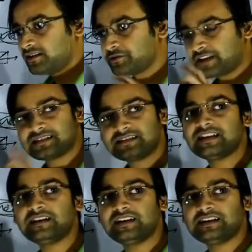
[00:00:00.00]
you can
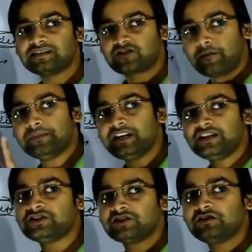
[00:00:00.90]
say it is a
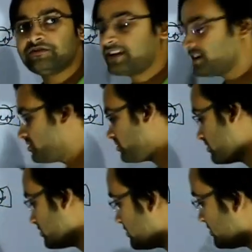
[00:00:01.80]
combination of
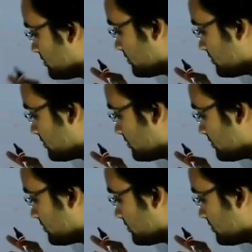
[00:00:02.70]
vectors,